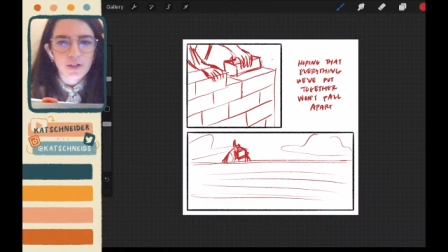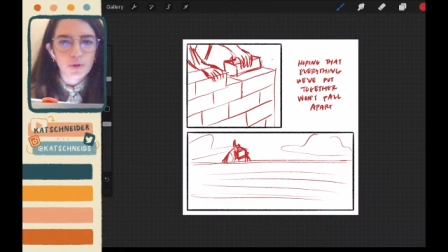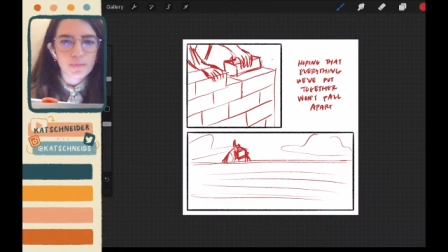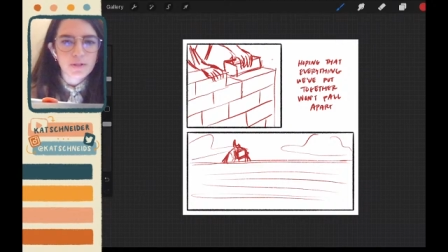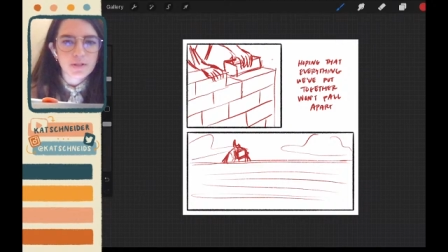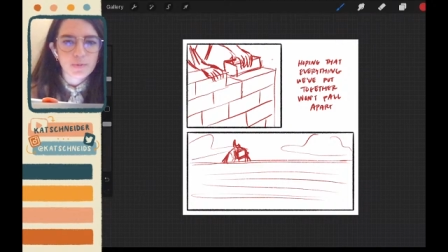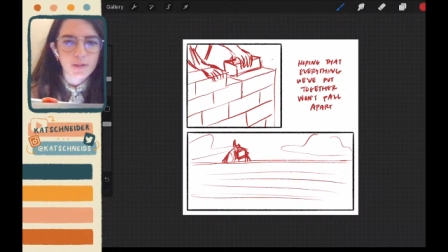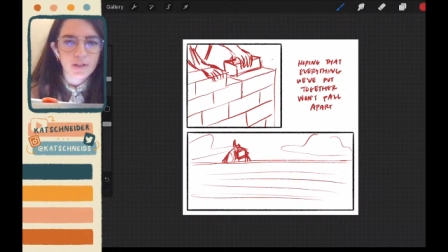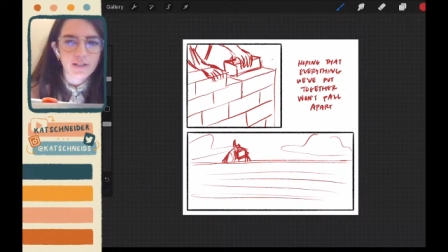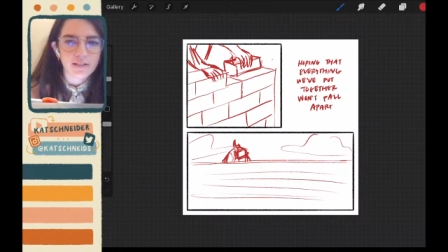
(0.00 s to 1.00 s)
I hope this is
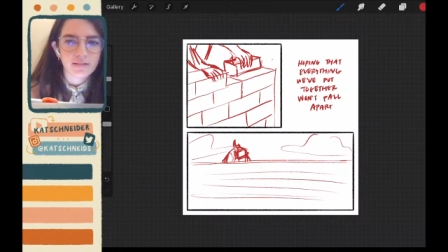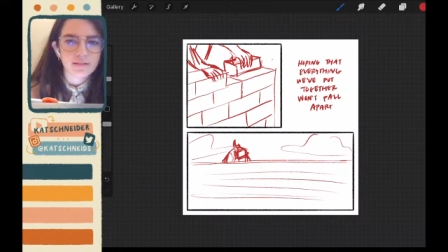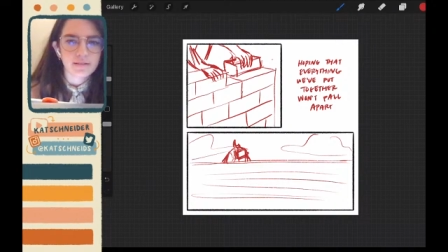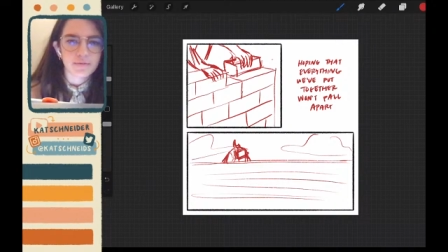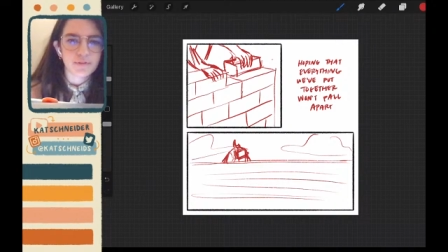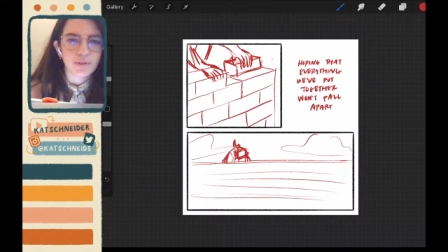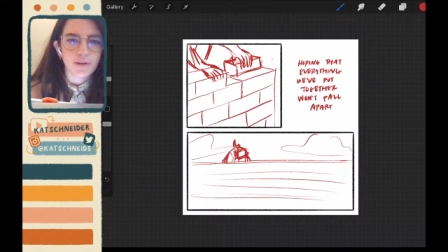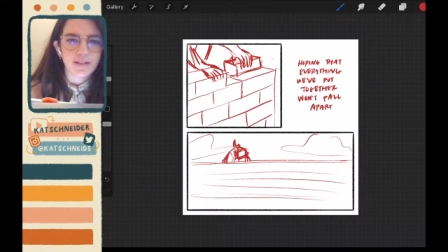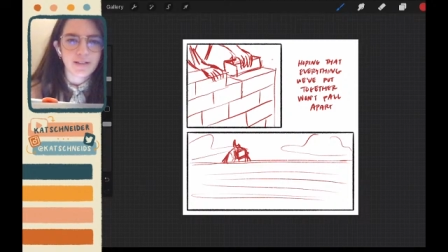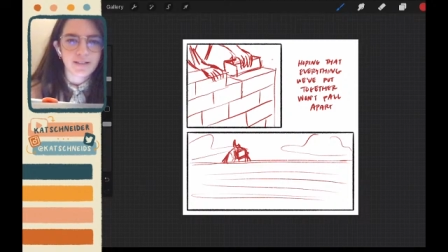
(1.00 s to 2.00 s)
working. I have no
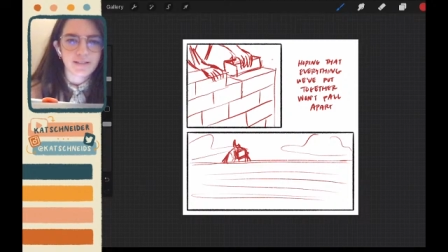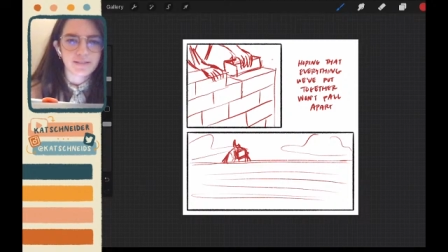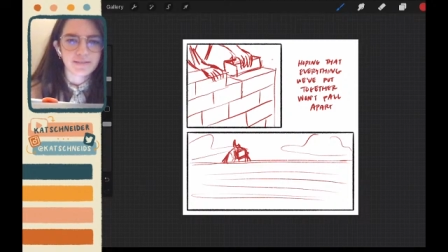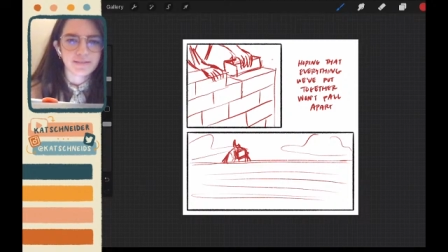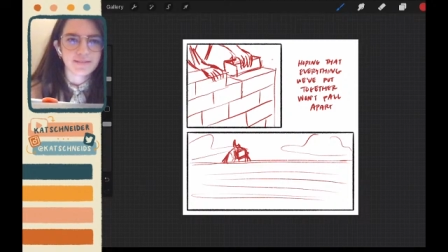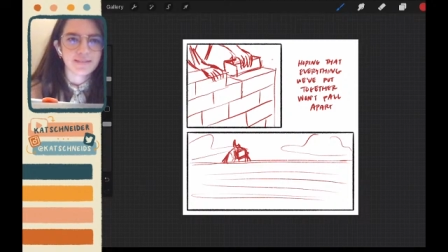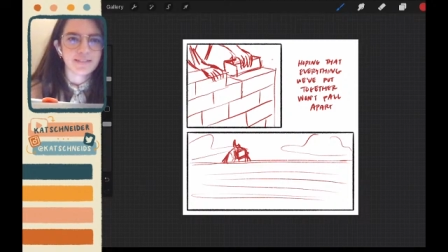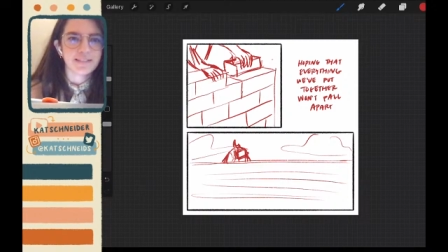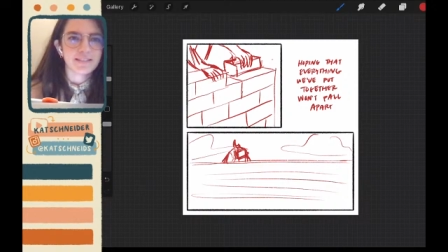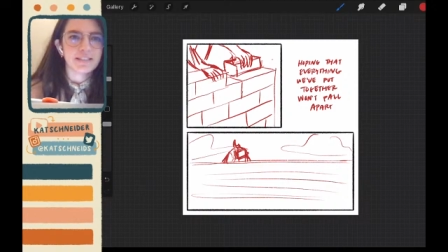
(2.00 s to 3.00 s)
idea.
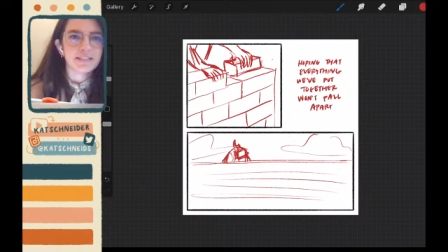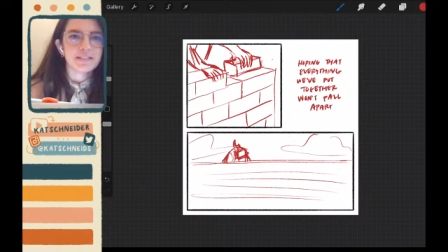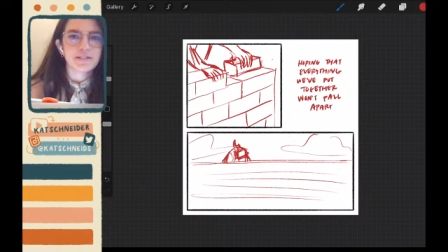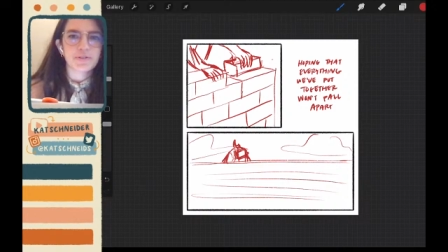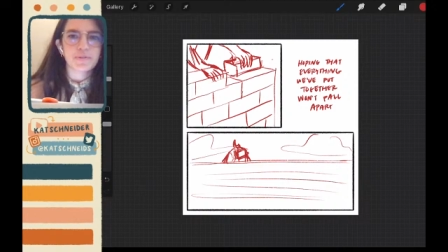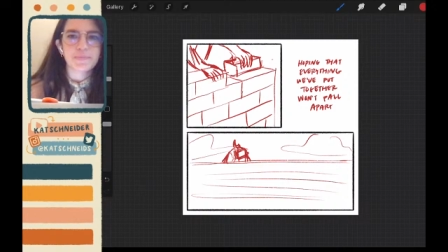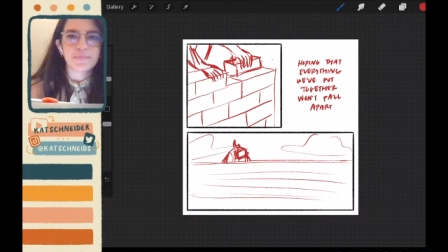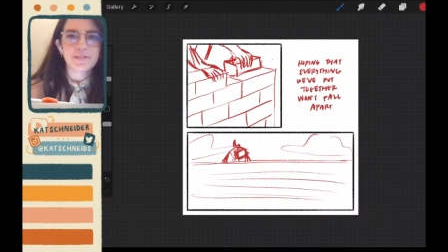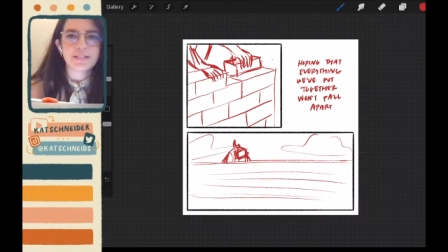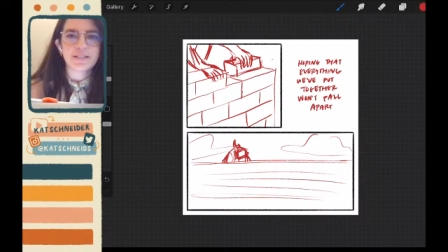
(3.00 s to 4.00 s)
So
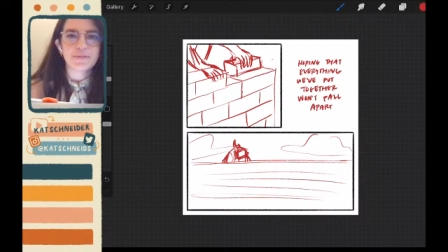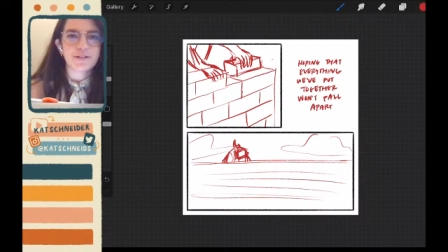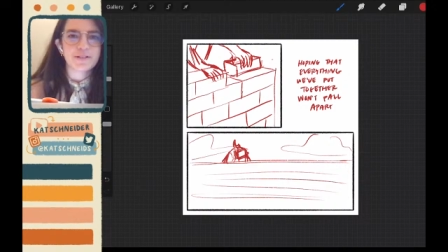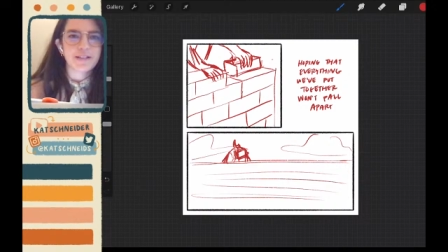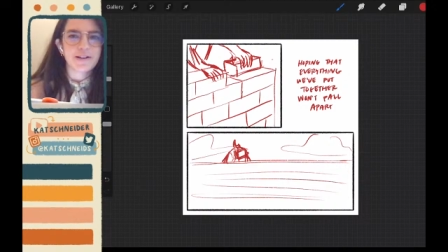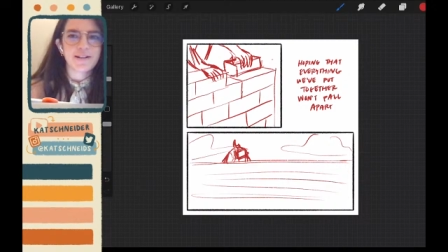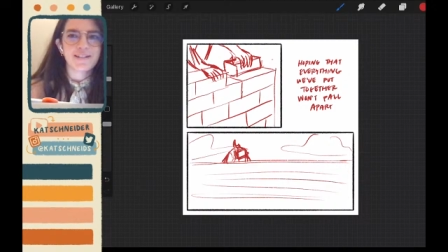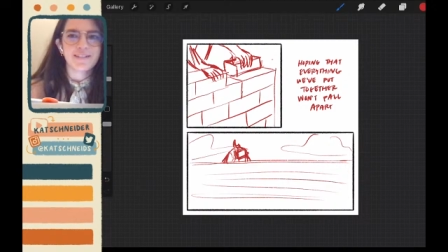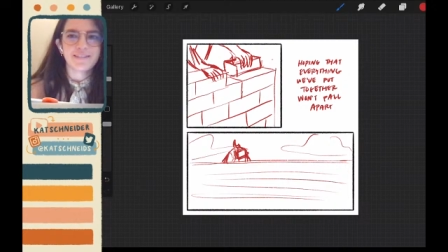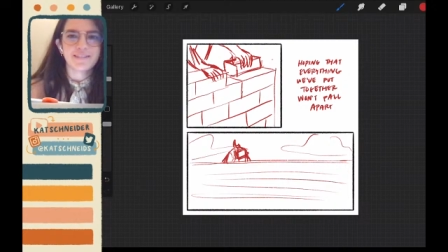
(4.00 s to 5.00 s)
this is very scary.